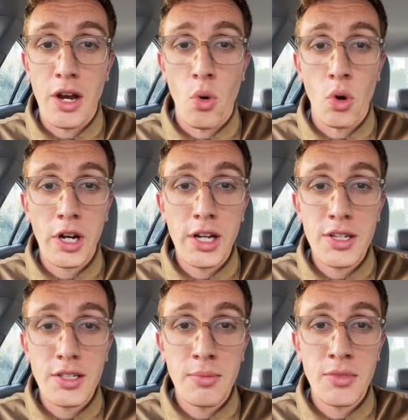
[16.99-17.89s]
an
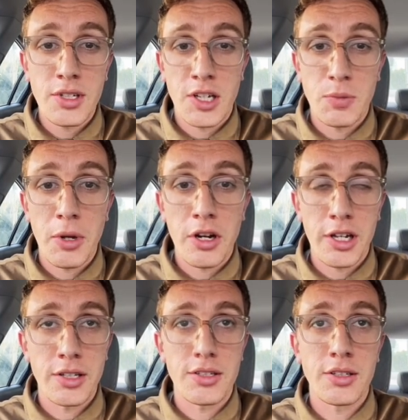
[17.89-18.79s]
organism's
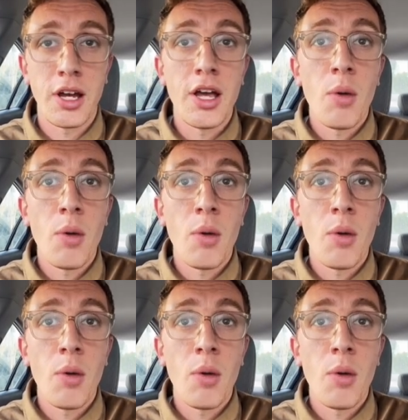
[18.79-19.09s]
experience,